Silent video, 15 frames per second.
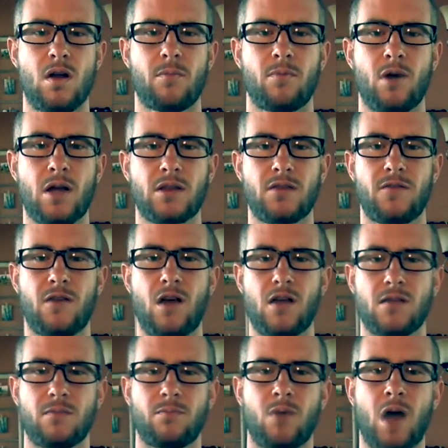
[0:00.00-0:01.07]
brought
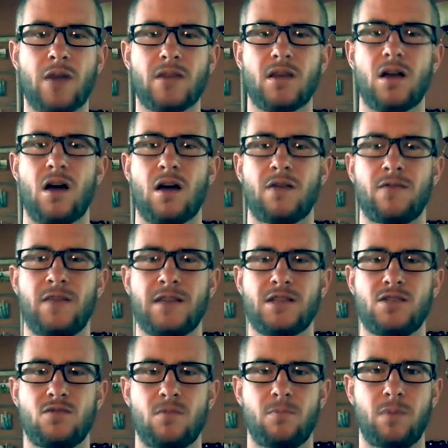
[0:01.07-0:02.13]
the conflict
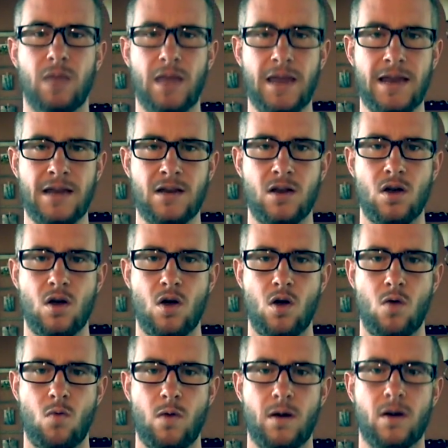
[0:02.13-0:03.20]
to a plane
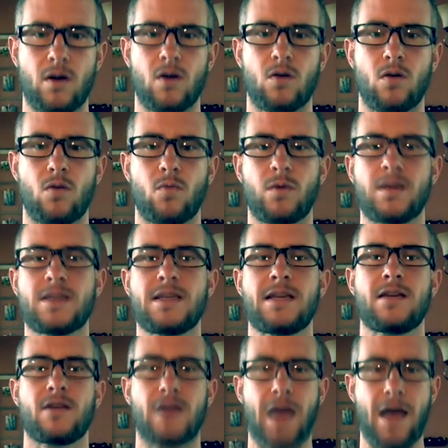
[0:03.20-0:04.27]
where
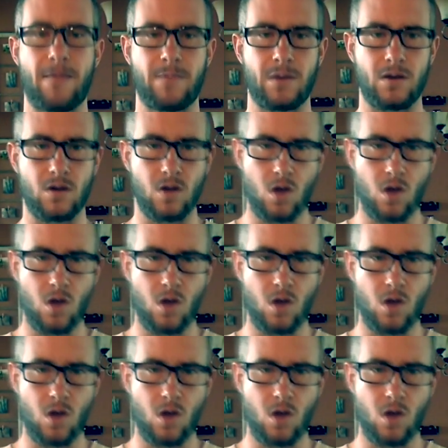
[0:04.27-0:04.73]
reasoning could happen,